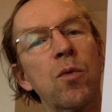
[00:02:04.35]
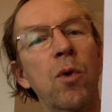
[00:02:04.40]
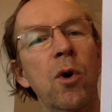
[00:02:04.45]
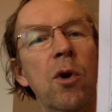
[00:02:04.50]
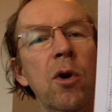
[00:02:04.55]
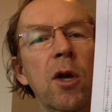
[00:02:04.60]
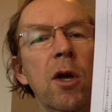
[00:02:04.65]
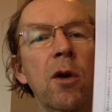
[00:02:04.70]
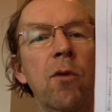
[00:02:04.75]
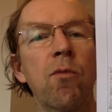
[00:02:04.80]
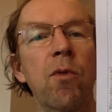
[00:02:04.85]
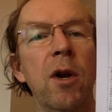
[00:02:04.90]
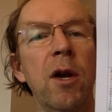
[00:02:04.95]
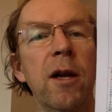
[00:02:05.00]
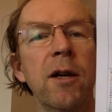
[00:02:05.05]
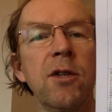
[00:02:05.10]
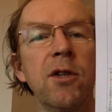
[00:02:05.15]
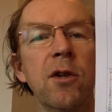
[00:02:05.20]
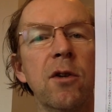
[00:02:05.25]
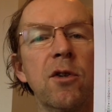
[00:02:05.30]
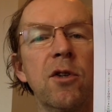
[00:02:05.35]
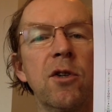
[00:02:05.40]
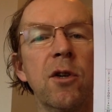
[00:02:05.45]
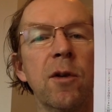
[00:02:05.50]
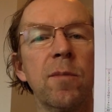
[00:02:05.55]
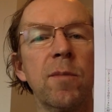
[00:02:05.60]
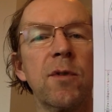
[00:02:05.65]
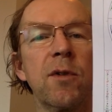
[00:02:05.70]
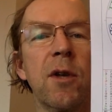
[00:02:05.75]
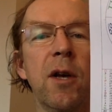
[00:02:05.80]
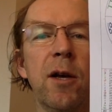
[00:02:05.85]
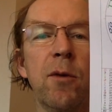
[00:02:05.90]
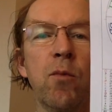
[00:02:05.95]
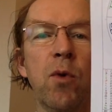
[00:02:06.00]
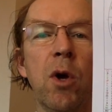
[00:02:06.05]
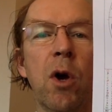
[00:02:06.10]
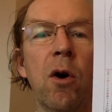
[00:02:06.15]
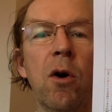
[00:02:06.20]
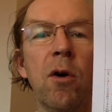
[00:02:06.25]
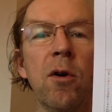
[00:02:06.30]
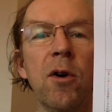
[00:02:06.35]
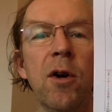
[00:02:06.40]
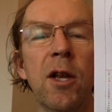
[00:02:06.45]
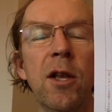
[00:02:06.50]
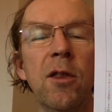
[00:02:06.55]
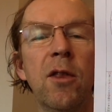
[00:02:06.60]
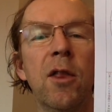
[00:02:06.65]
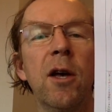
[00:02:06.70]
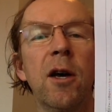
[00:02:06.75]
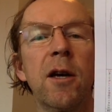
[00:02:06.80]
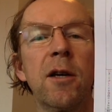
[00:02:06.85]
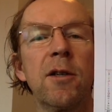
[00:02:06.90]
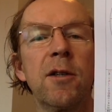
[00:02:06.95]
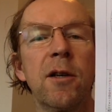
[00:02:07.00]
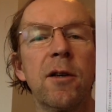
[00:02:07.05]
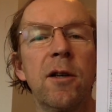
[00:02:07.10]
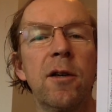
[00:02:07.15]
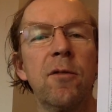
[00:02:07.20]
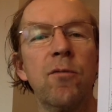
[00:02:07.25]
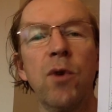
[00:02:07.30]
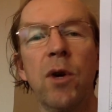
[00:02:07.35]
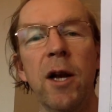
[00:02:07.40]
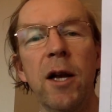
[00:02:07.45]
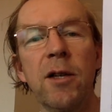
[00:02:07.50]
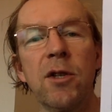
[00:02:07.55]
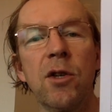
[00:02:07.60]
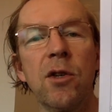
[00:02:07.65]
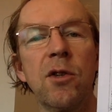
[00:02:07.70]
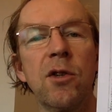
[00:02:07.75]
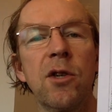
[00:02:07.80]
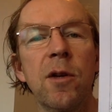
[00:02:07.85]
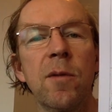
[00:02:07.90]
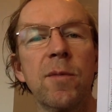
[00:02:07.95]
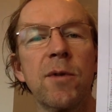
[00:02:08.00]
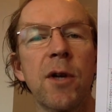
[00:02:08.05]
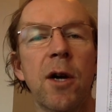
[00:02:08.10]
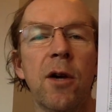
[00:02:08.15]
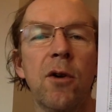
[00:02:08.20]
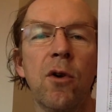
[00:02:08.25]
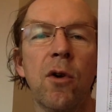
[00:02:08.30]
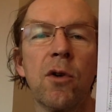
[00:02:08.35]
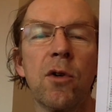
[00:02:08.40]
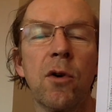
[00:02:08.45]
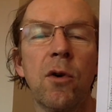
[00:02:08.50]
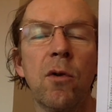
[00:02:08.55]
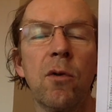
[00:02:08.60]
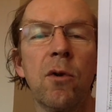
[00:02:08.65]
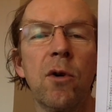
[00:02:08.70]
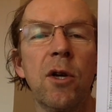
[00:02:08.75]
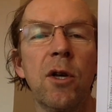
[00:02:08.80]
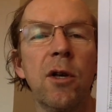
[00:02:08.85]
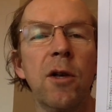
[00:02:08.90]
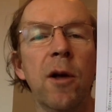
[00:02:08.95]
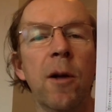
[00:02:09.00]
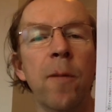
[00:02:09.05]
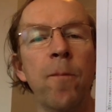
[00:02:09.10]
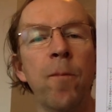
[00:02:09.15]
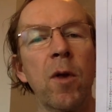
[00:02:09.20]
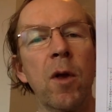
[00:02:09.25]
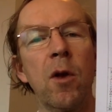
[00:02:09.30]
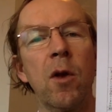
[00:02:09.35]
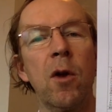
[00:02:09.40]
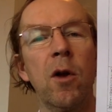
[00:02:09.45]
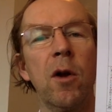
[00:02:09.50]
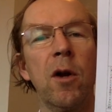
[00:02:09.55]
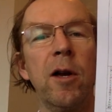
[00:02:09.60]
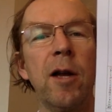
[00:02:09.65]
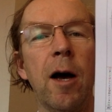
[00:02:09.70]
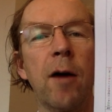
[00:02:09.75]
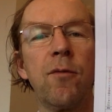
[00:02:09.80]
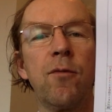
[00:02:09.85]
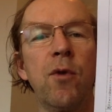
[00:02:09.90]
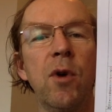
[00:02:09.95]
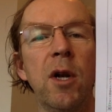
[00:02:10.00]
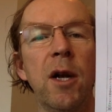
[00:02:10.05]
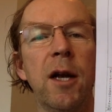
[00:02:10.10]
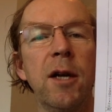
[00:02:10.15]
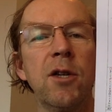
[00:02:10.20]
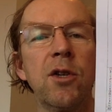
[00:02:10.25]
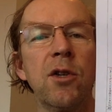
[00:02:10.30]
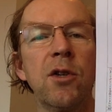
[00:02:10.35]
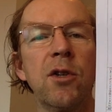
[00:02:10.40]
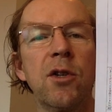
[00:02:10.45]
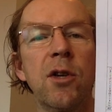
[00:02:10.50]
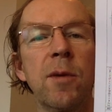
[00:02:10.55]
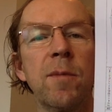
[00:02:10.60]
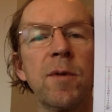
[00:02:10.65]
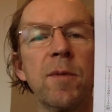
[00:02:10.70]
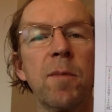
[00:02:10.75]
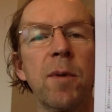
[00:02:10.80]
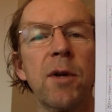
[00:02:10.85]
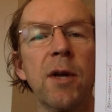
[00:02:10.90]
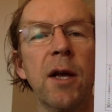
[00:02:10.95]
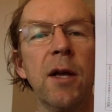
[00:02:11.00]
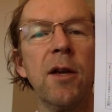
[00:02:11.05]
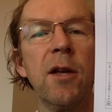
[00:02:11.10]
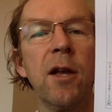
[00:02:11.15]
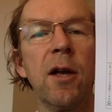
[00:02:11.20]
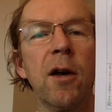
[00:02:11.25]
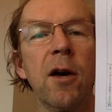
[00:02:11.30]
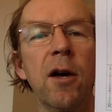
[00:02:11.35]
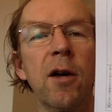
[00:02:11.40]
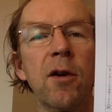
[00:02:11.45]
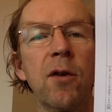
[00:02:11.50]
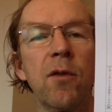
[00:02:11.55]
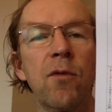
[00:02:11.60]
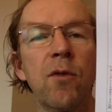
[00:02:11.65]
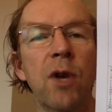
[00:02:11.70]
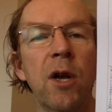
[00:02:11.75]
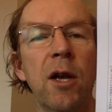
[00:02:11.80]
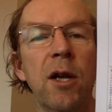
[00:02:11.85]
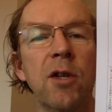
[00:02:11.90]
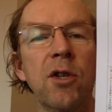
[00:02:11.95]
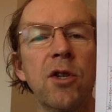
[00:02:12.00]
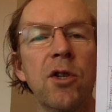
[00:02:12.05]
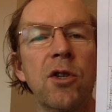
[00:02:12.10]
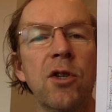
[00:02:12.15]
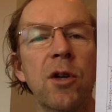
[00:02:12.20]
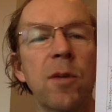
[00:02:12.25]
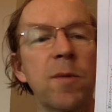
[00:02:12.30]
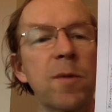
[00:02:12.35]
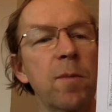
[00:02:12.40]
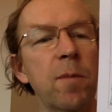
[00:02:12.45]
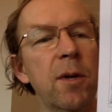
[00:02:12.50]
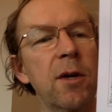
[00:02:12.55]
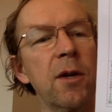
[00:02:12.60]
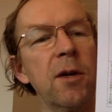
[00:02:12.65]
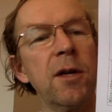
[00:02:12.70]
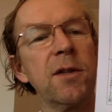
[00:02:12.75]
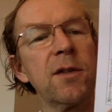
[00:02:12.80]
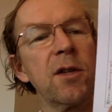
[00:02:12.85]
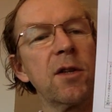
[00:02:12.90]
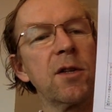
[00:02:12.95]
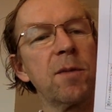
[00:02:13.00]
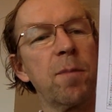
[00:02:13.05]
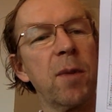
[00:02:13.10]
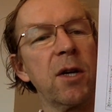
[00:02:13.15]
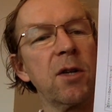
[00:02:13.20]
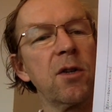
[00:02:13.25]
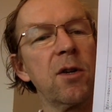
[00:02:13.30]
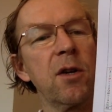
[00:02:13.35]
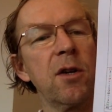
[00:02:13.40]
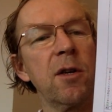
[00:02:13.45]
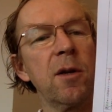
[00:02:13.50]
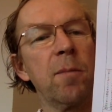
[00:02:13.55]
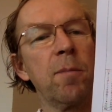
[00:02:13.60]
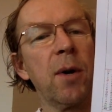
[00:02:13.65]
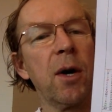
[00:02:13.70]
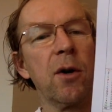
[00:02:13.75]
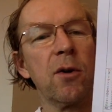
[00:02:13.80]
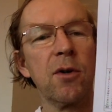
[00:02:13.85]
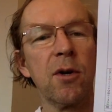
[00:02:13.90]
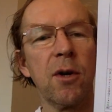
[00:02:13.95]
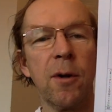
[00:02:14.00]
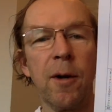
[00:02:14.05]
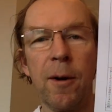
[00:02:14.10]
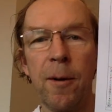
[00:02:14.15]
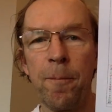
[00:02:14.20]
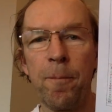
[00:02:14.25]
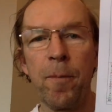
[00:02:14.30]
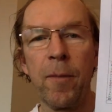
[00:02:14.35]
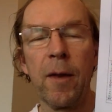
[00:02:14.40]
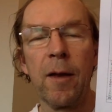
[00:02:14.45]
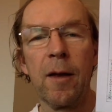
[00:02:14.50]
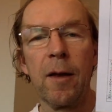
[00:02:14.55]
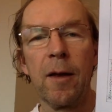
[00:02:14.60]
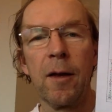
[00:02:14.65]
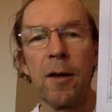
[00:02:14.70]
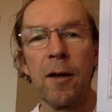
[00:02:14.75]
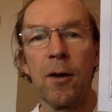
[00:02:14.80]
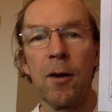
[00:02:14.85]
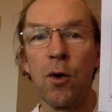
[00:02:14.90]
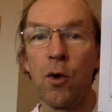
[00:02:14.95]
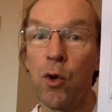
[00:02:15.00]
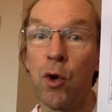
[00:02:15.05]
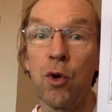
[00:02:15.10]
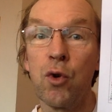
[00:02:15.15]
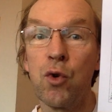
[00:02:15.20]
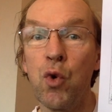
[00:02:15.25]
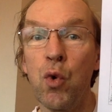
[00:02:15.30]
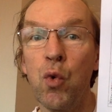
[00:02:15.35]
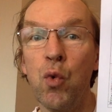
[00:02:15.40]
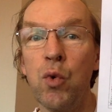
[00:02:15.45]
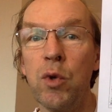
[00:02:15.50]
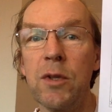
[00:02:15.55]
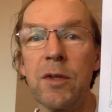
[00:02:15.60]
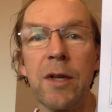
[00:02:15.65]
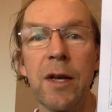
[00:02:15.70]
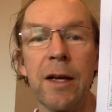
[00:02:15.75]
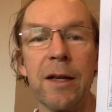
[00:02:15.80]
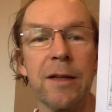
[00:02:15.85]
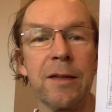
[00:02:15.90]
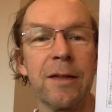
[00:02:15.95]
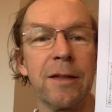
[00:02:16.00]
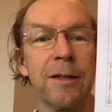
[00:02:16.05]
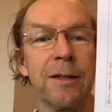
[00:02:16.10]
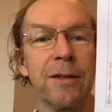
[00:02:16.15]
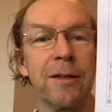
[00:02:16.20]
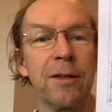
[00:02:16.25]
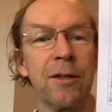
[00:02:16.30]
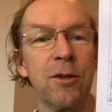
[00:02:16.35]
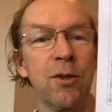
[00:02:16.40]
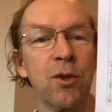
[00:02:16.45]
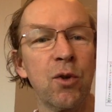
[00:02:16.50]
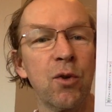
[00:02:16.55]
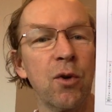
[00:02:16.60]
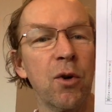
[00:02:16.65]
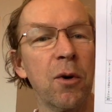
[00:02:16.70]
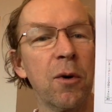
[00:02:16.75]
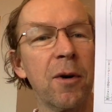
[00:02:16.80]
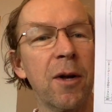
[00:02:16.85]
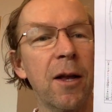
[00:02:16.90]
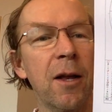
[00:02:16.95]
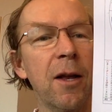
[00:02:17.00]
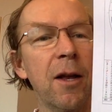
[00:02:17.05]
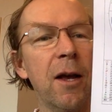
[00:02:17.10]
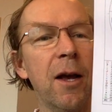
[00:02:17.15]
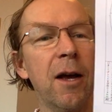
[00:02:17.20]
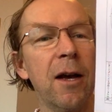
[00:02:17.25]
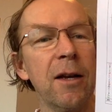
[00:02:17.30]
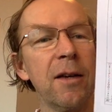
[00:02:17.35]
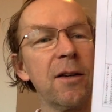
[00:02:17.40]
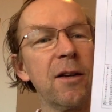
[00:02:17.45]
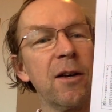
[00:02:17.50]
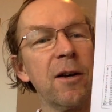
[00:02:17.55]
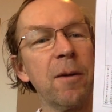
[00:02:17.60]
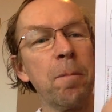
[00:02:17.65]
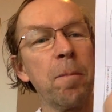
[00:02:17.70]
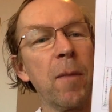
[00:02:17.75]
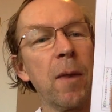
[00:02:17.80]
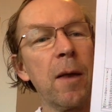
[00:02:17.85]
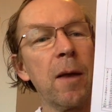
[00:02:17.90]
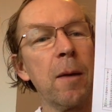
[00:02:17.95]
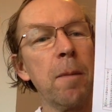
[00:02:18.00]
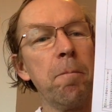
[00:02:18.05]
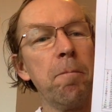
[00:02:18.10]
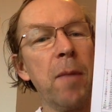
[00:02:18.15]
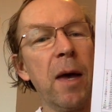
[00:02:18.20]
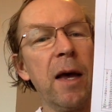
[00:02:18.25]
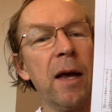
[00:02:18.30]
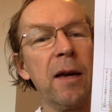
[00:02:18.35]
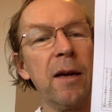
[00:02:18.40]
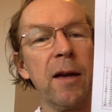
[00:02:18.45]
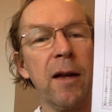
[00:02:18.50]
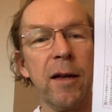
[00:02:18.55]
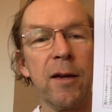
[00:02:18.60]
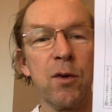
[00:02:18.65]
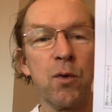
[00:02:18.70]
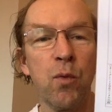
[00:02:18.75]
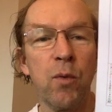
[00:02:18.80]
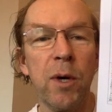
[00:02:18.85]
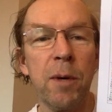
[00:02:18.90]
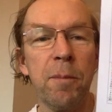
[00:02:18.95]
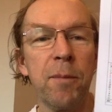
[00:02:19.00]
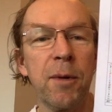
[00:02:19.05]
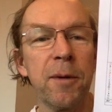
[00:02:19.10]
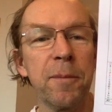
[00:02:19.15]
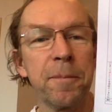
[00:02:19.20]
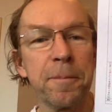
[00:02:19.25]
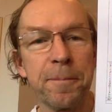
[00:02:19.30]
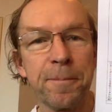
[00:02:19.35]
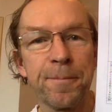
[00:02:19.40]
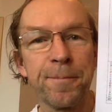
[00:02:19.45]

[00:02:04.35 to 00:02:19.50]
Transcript: working relationships. And we all need that. Relationships are not only love relationships, but any kind of relationships. But it's especially about the two sexes, you know, and um, men and women,